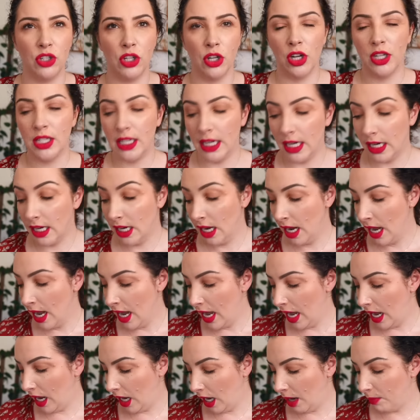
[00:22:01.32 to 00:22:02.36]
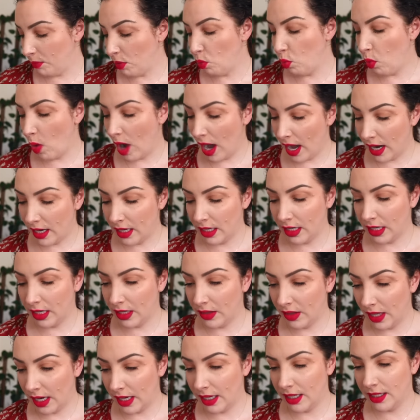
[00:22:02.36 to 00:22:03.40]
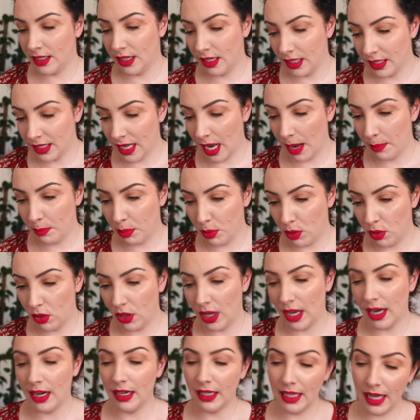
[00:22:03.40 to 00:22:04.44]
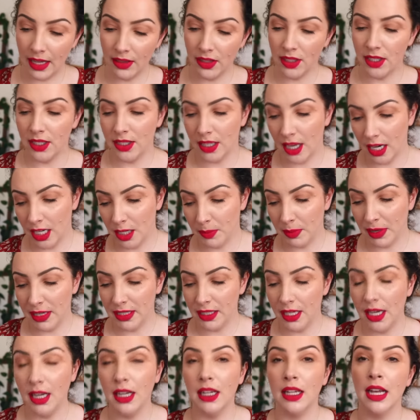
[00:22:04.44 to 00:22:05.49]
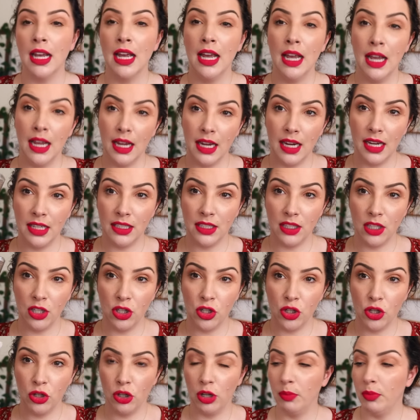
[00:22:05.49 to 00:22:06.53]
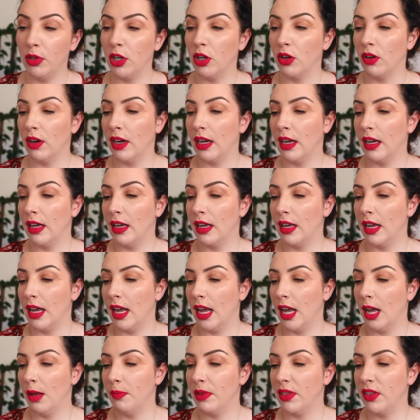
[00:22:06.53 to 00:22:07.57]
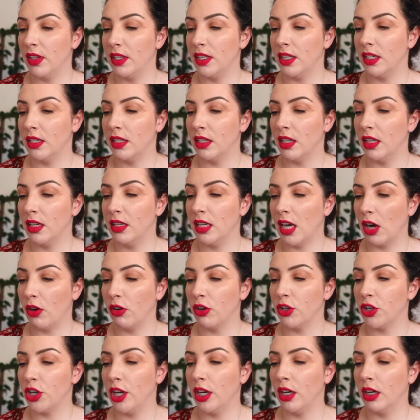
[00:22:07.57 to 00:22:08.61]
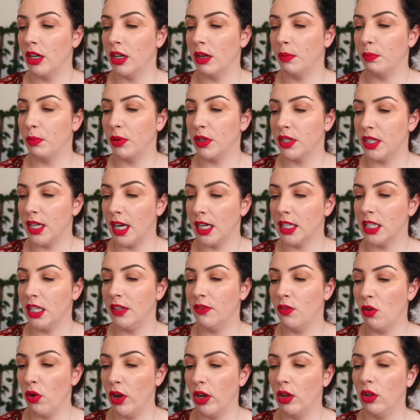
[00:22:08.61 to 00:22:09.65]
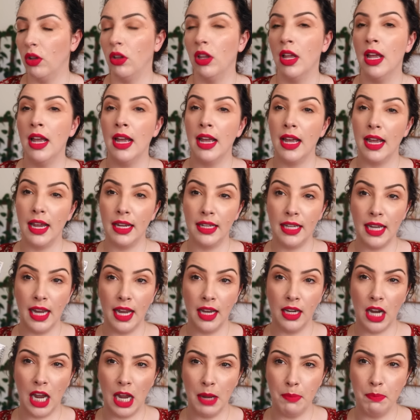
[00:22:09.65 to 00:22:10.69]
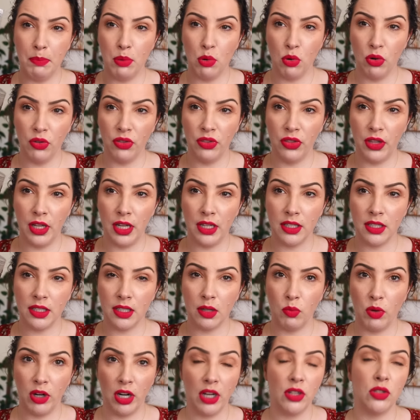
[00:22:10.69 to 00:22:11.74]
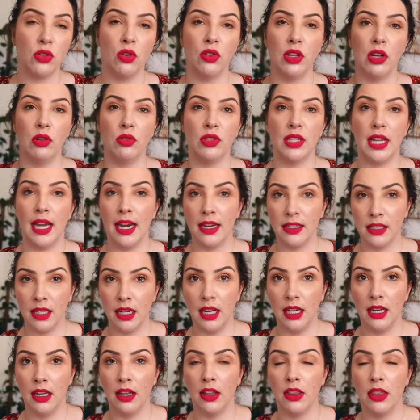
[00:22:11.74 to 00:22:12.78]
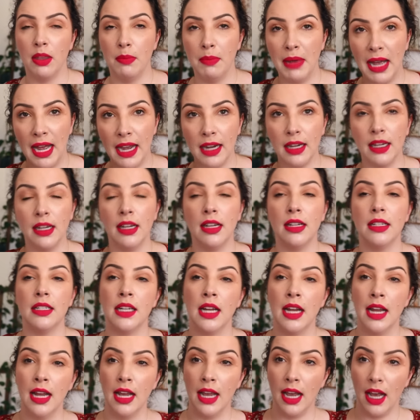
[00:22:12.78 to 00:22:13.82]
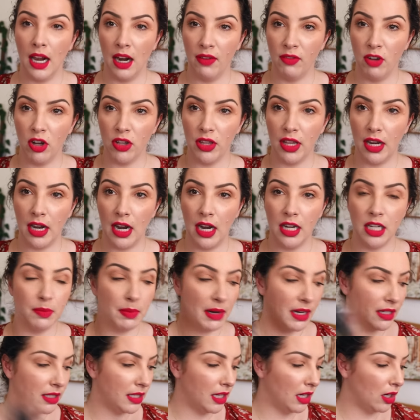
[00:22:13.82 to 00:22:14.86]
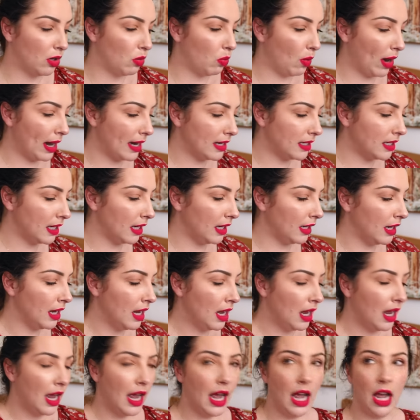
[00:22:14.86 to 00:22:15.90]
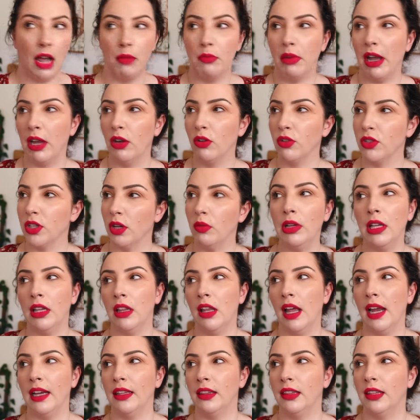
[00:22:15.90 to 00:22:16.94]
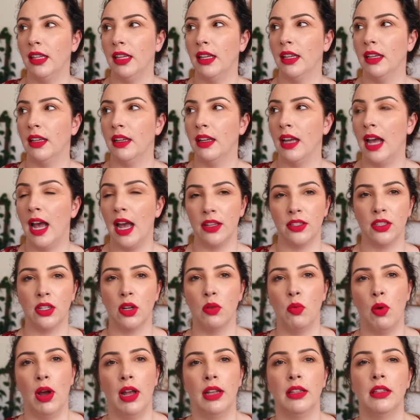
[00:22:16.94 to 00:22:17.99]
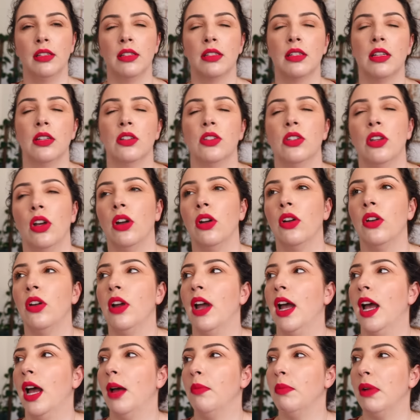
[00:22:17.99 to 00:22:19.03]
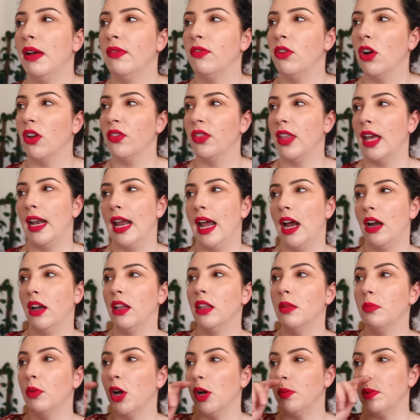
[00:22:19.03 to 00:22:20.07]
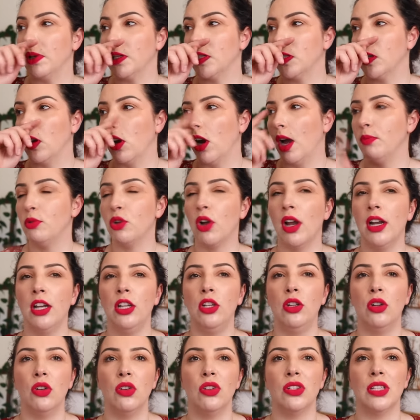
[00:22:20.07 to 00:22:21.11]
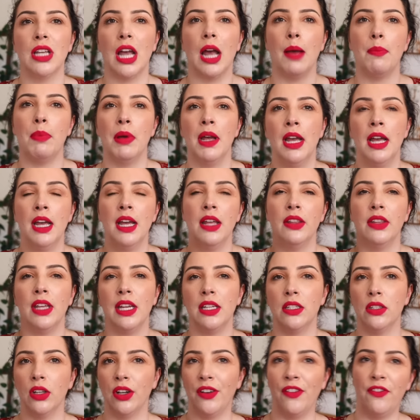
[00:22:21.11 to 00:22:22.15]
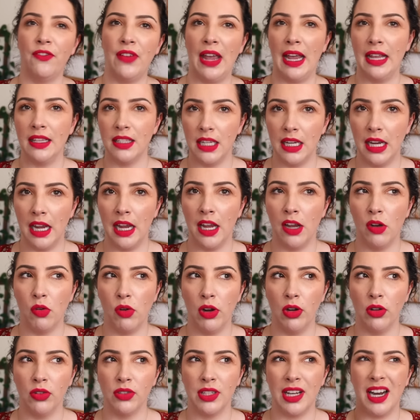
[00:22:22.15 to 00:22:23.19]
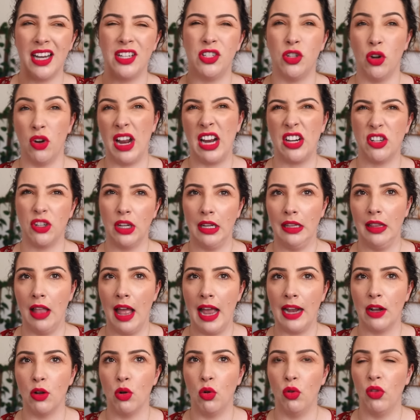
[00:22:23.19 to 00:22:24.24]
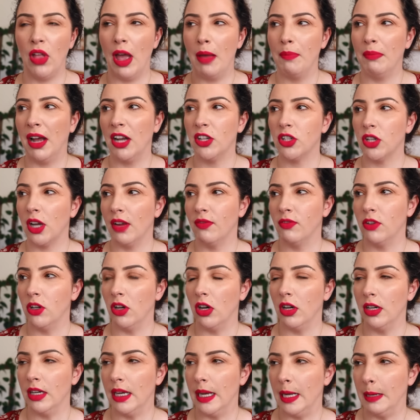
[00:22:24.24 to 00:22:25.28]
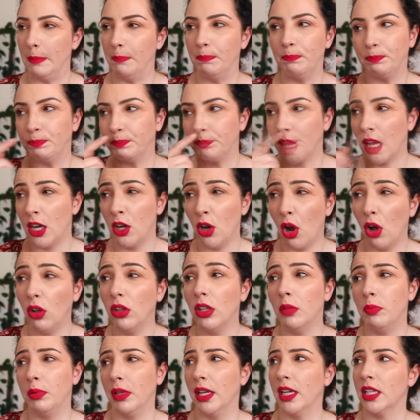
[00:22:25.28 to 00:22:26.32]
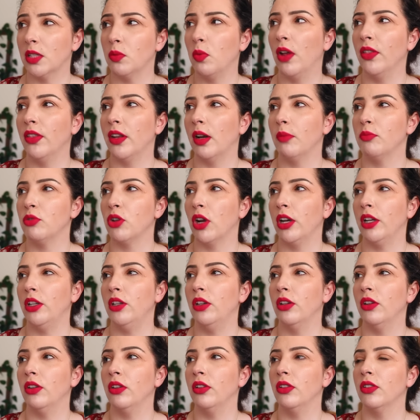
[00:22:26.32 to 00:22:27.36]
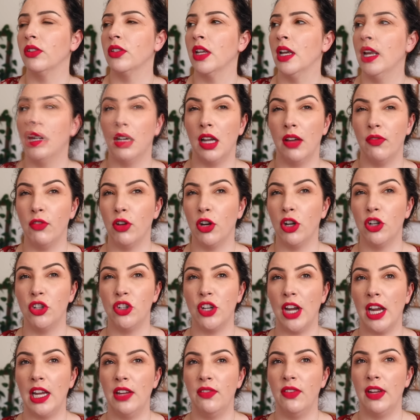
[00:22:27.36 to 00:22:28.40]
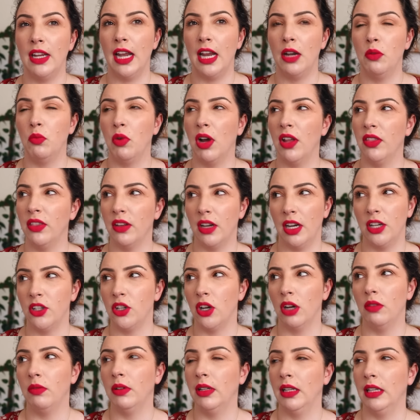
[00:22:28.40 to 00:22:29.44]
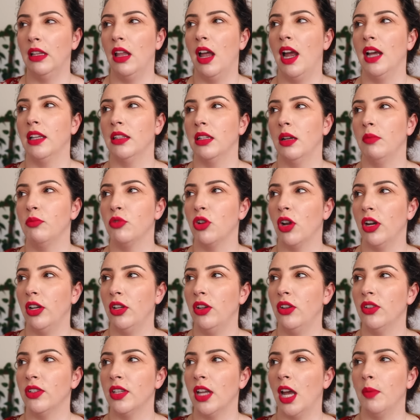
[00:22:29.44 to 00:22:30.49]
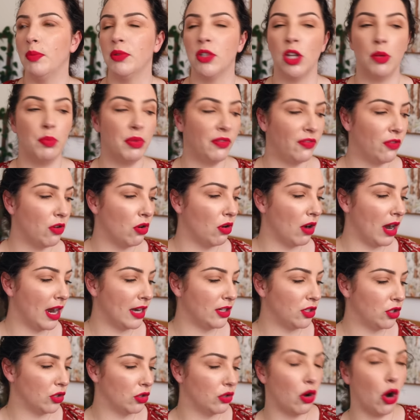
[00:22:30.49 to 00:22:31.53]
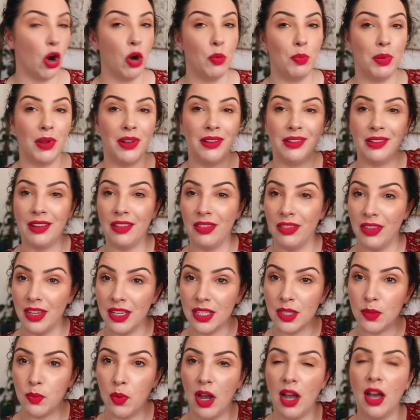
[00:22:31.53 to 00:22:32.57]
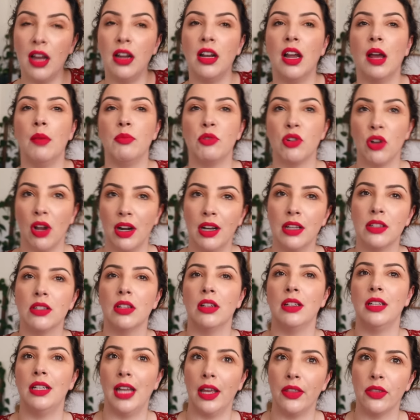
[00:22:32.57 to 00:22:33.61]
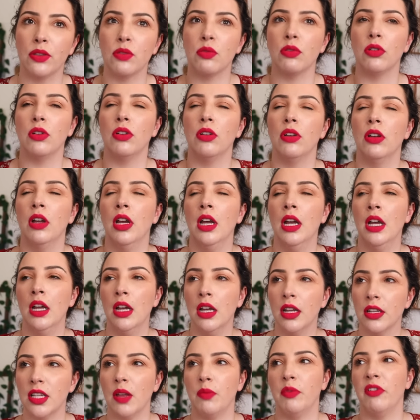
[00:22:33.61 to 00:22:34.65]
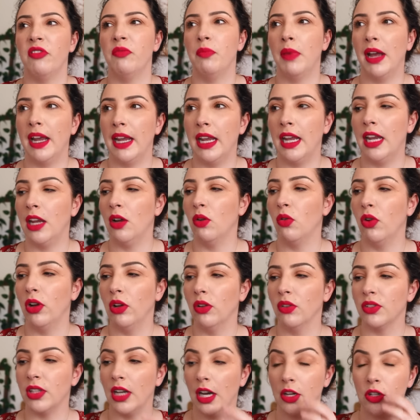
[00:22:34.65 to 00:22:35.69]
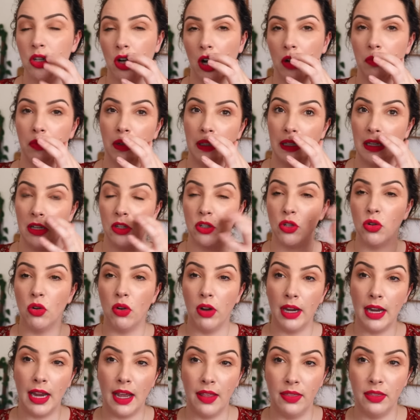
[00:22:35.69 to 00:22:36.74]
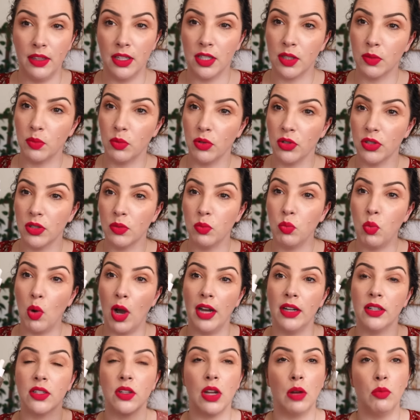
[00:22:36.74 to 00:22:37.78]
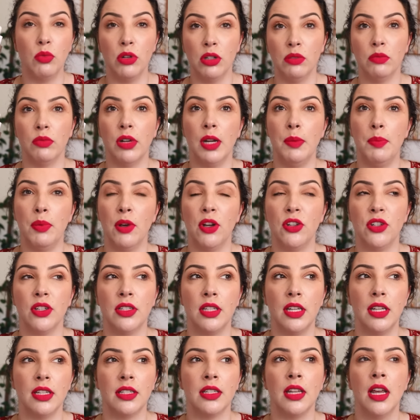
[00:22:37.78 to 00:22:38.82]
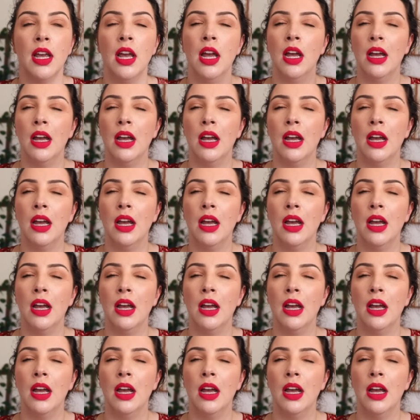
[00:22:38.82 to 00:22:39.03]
dirty. One that is an example, and again, this is under my sink, it's the Umeura. This is the Nourishing Protective Oil. Again, I bought this when I saw that it was exiting the market, and I've got that under my sink waiting. I also really like the husk ones, so I've got that out at the moment. So I'm trying to use up these sort of fancy hair oils that I don't actually like all that much. I've got an Olaplex one that I'm trying to use. I've got a JVN one that I don't really like that I'm trying to use up. So before I do open this one, I'm trying to sort of get through some of my hair oils that I don't really enjoy, and this was one. So I wouldn't repurchase this.